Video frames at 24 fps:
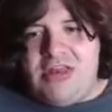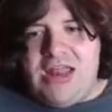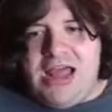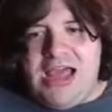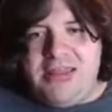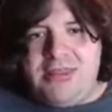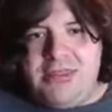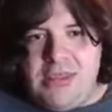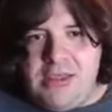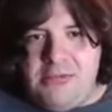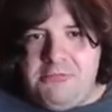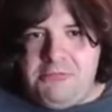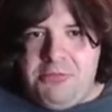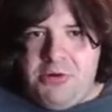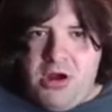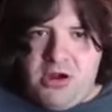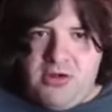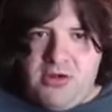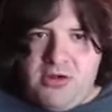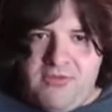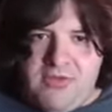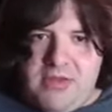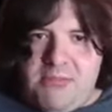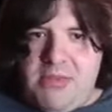I think
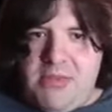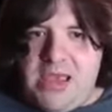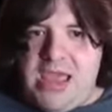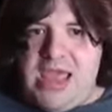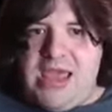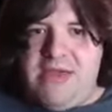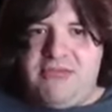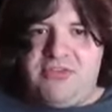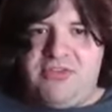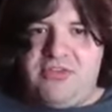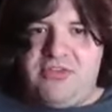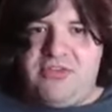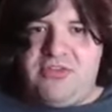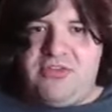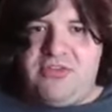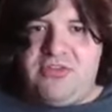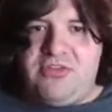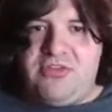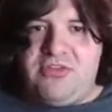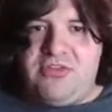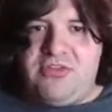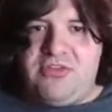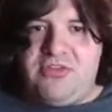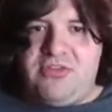part of it may have something to do
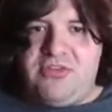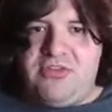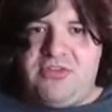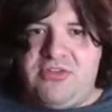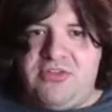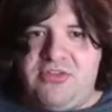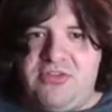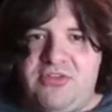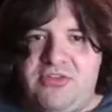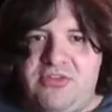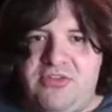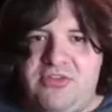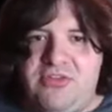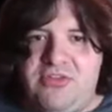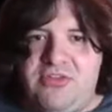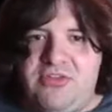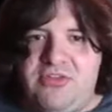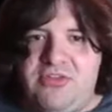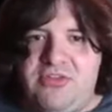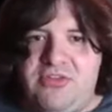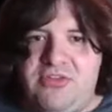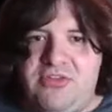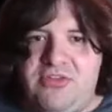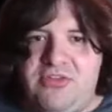with again, you know,
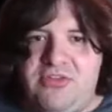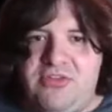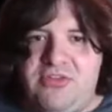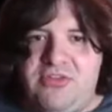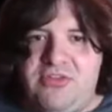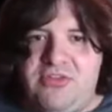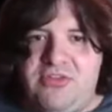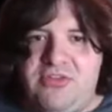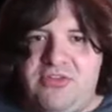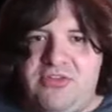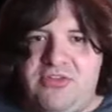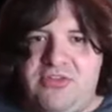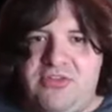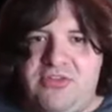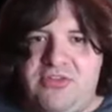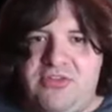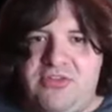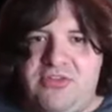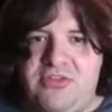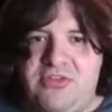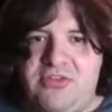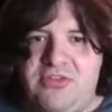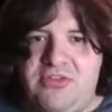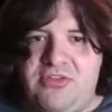in the mid
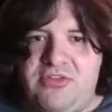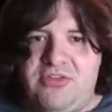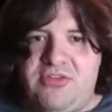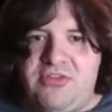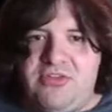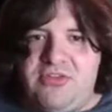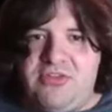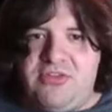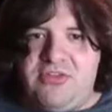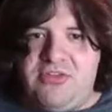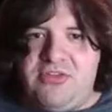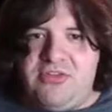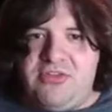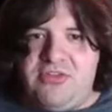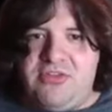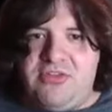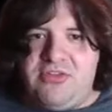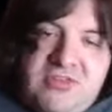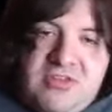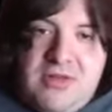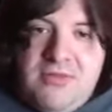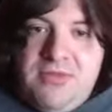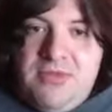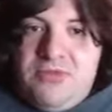19th century,
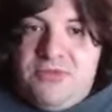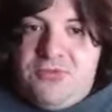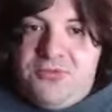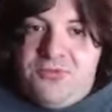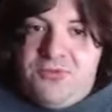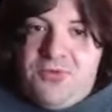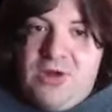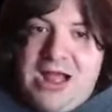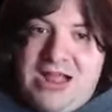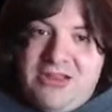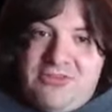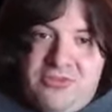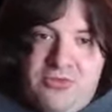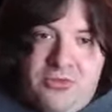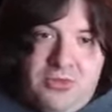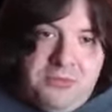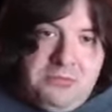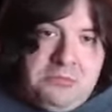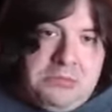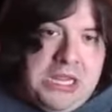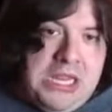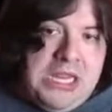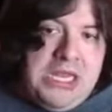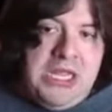some of these
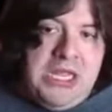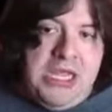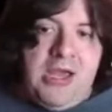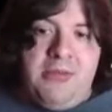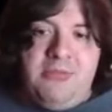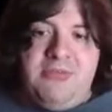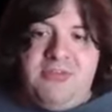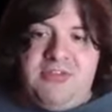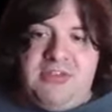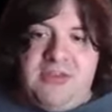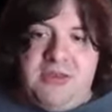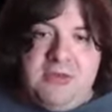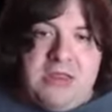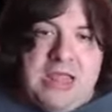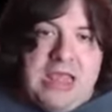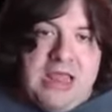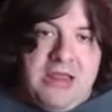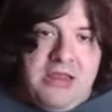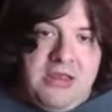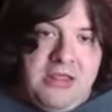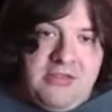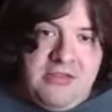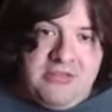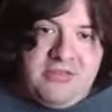fraudulent mediums and
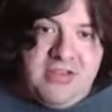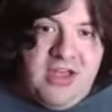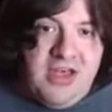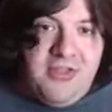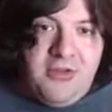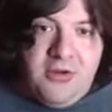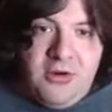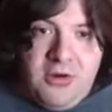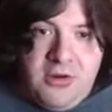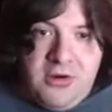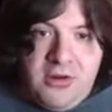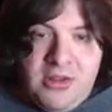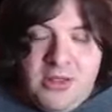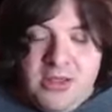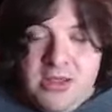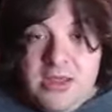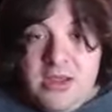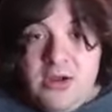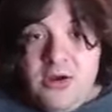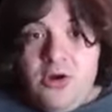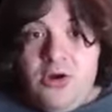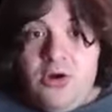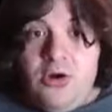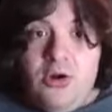and these other
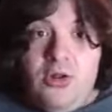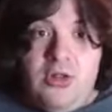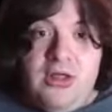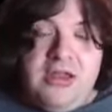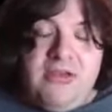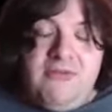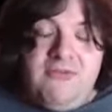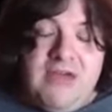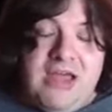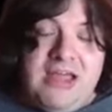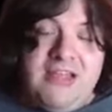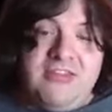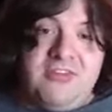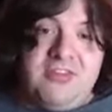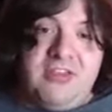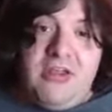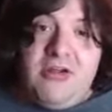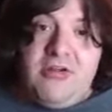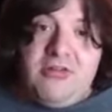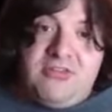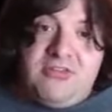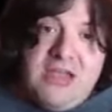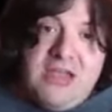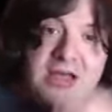early
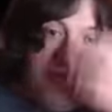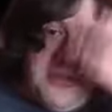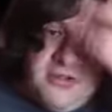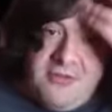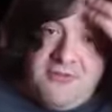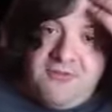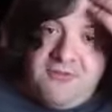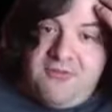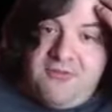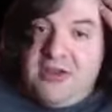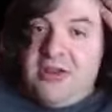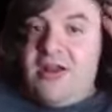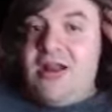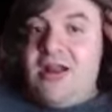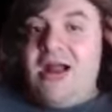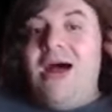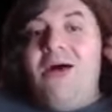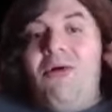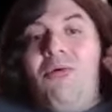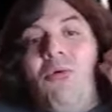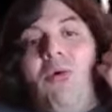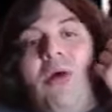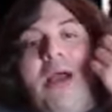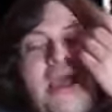investigators out there figure
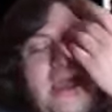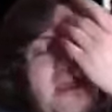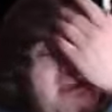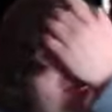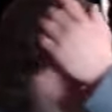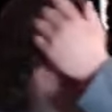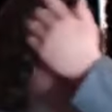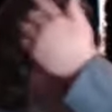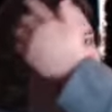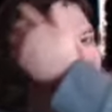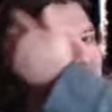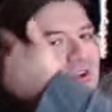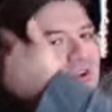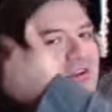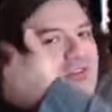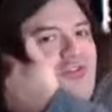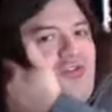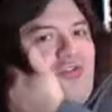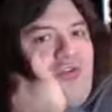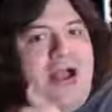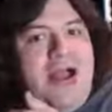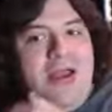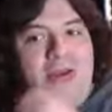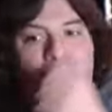out ways that could
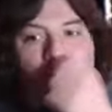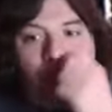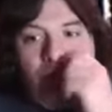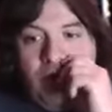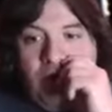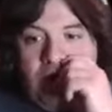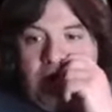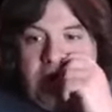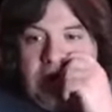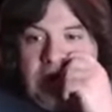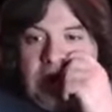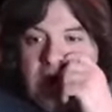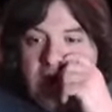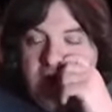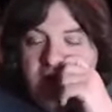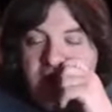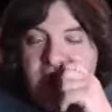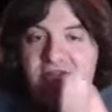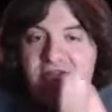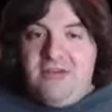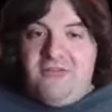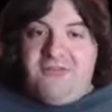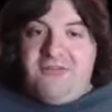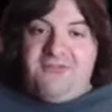try to really
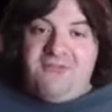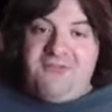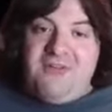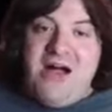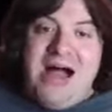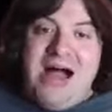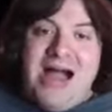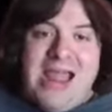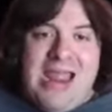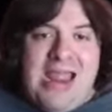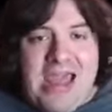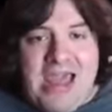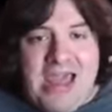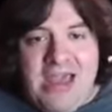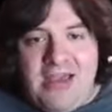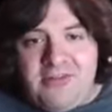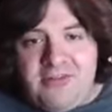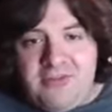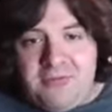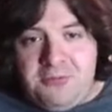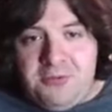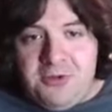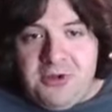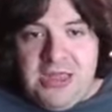defy
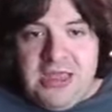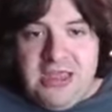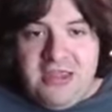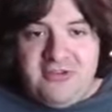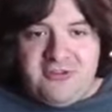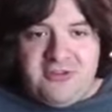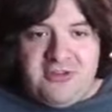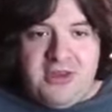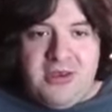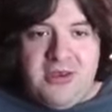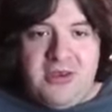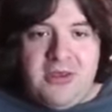explanation.